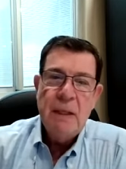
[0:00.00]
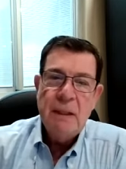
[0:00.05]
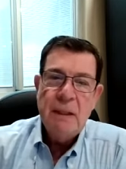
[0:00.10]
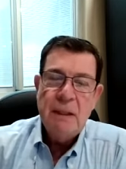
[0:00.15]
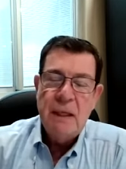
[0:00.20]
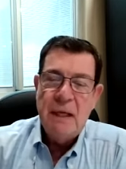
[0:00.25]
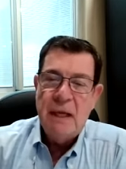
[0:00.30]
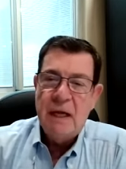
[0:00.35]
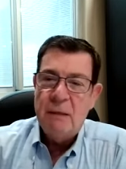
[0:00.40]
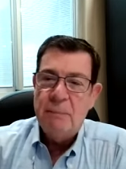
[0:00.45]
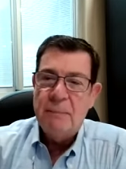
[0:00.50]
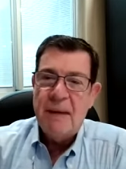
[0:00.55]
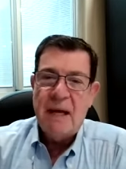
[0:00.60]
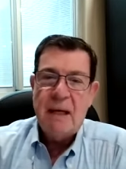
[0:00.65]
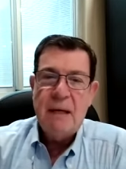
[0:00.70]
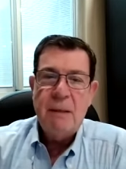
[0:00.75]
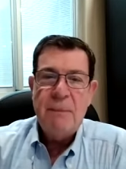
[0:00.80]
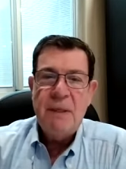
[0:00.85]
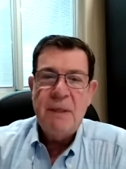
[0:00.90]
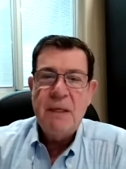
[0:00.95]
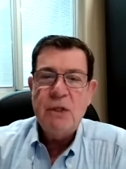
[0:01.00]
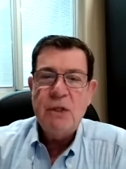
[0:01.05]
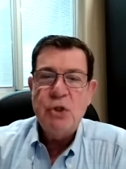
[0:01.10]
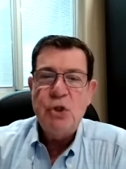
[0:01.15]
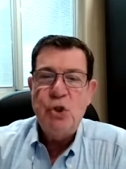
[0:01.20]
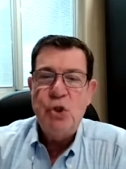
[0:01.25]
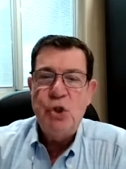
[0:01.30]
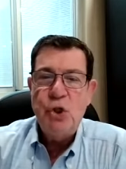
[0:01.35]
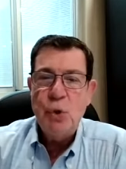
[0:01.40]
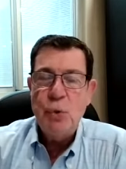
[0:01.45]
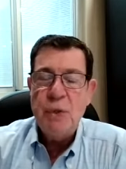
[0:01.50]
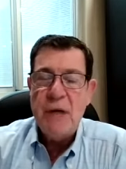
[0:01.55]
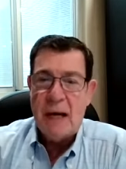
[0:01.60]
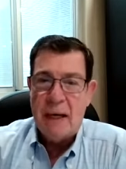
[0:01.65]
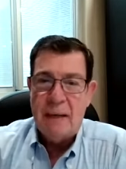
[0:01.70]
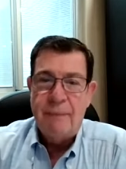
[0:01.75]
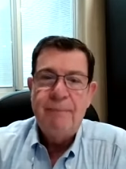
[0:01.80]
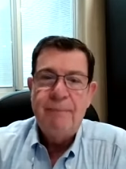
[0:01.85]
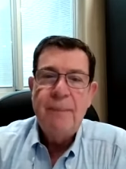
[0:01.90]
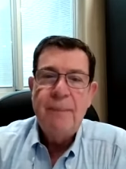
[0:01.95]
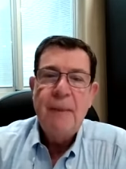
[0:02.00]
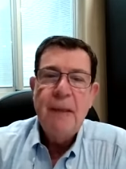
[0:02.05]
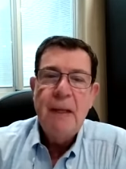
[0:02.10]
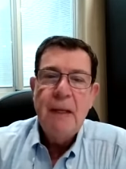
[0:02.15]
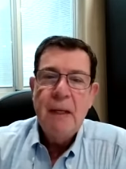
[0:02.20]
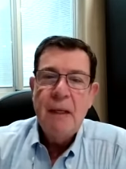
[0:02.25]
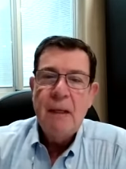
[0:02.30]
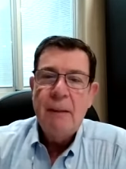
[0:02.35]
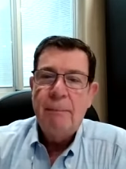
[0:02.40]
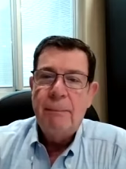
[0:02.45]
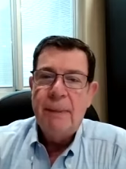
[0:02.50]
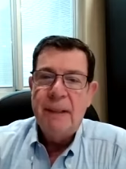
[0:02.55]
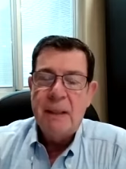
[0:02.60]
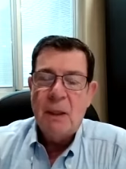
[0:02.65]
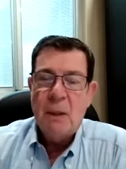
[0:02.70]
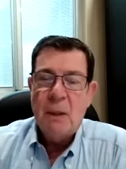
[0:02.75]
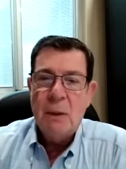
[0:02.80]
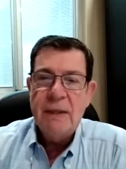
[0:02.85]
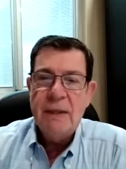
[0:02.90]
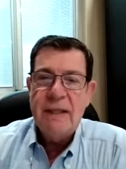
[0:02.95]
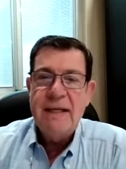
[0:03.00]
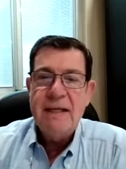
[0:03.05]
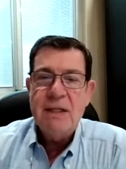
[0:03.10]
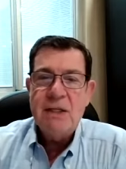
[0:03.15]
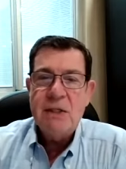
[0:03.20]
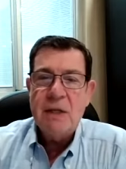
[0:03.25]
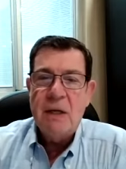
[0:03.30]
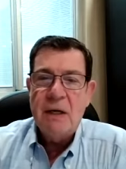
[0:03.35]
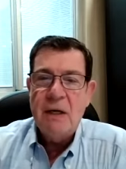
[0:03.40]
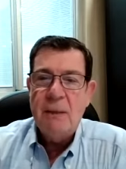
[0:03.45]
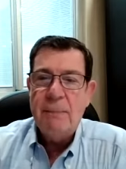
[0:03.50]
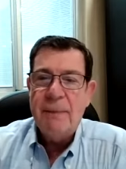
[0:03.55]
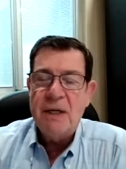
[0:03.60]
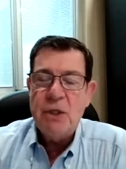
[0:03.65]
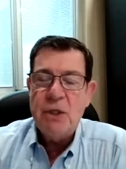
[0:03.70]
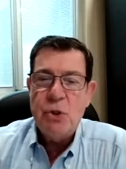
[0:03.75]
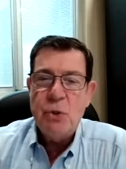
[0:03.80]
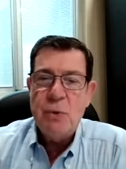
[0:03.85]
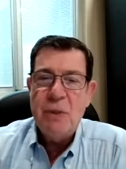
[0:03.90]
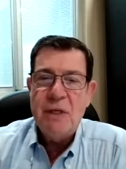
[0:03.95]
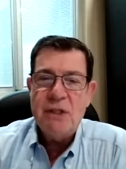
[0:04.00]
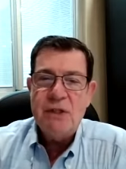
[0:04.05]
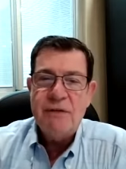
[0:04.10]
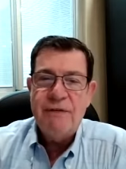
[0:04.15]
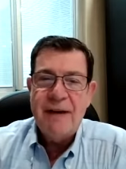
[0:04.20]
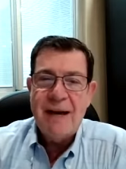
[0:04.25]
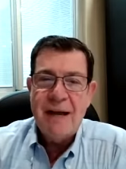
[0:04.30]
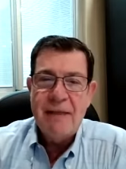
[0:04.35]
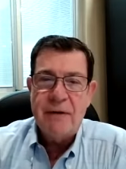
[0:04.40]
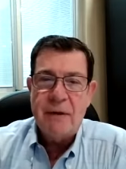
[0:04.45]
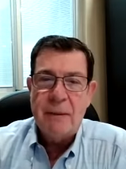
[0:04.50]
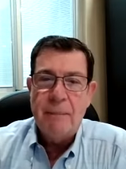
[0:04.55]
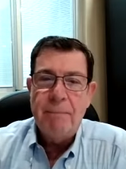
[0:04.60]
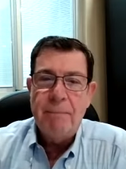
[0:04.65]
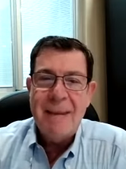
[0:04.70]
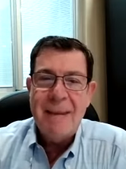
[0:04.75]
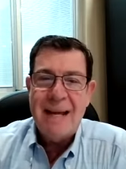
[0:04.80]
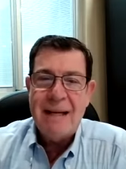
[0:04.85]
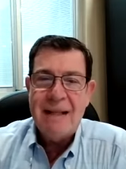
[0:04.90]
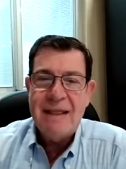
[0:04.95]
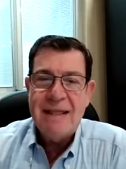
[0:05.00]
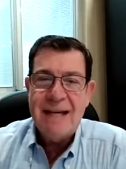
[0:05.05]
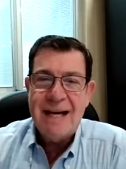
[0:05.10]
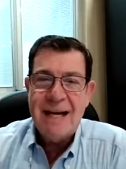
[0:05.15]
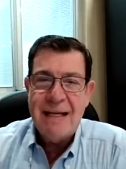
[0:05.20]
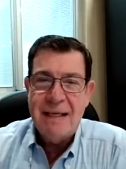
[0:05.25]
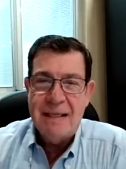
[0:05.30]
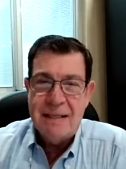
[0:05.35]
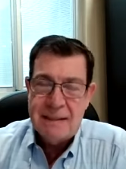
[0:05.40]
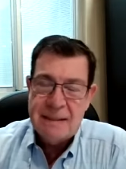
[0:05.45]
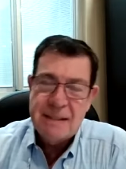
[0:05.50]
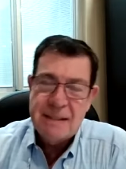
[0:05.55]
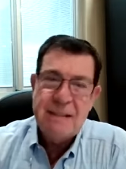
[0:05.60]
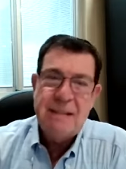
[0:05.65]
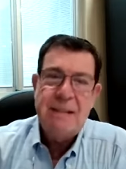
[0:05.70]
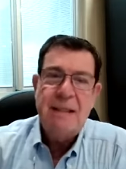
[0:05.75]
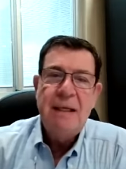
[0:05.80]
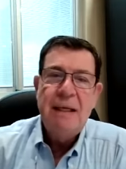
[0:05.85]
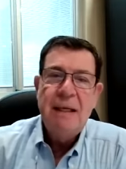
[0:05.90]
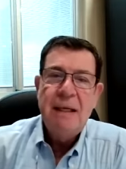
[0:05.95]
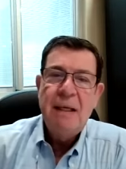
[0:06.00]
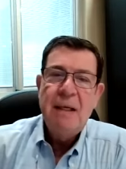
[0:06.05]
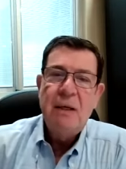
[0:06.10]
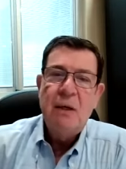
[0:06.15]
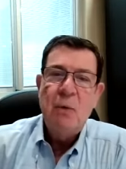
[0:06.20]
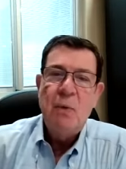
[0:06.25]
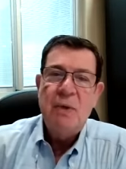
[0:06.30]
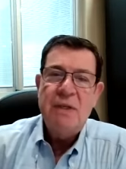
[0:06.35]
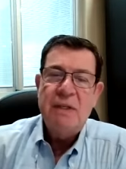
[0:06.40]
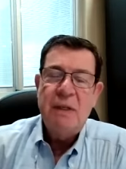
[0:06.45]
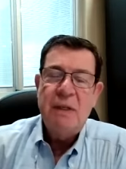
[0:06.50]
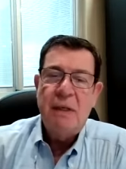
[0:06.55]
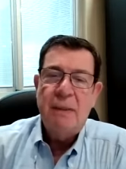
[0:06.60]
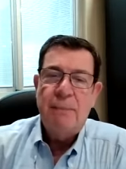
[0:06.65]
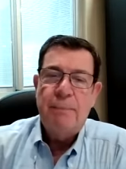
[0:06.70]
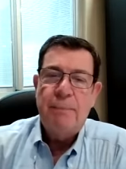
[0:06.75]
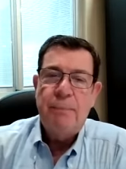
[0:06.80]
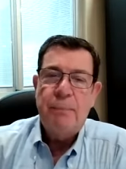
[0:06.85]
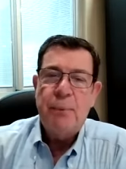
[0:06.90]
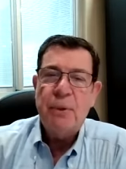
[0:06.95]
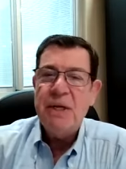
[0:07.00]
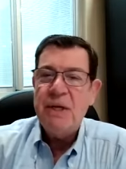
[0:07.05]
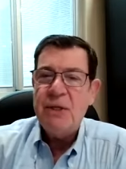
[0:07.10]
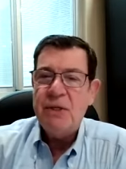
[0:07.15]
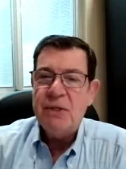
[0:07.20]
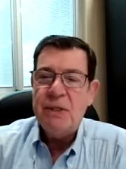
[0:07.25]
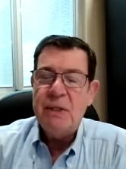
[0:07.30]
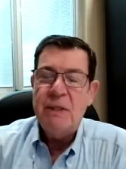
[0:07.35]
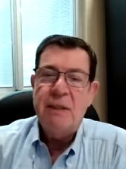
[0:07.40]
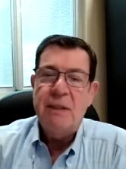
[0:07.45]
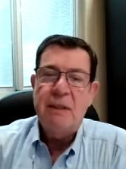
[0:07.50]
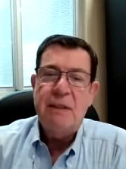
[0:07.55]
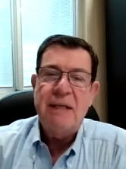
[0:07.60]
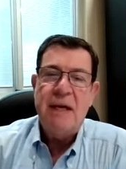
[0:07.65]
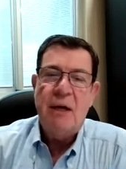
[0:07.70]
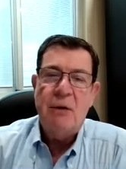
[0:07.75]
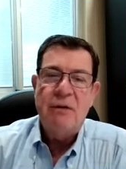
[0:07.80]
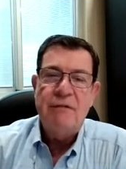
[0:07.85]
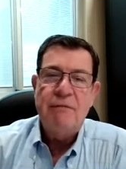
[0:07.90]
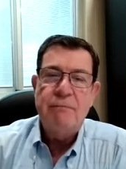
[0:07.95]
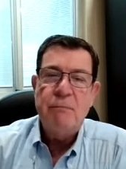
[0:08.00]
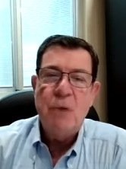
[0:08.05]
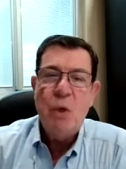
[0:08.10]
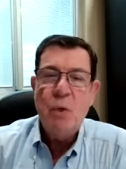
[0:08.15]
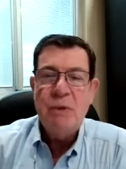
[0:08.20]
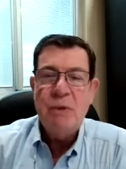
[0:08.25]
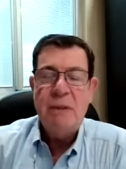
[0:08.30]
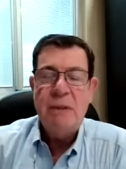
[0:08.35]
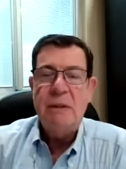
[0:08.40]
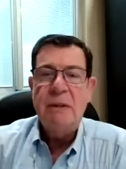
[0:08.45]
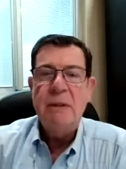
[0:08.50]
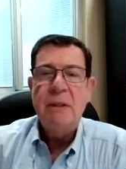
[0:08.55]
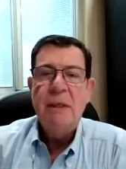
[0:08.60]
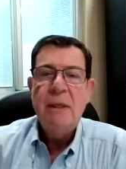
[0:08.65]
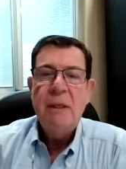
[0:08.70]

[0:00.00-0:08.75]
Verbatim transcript: The head Maccabee is Judah, but the whole thing is started by Judah's father, Mattathias, who was a priest in the town of Modin.